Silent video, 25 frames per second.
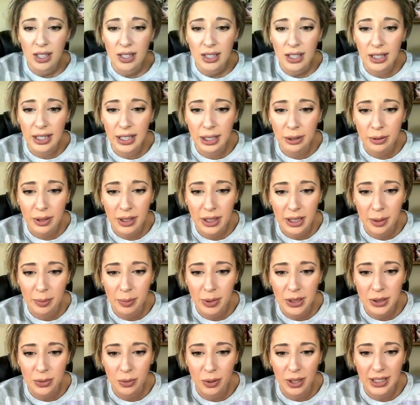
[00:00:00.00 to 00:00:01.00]
The liquid
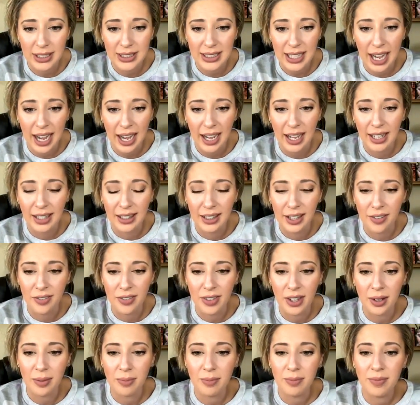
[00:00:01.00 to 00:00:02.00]
lip is where it's at. I
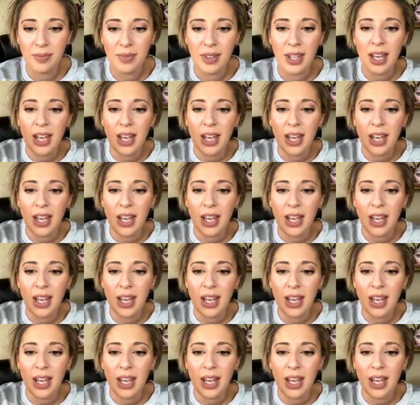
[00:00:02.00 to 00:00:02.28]
love them.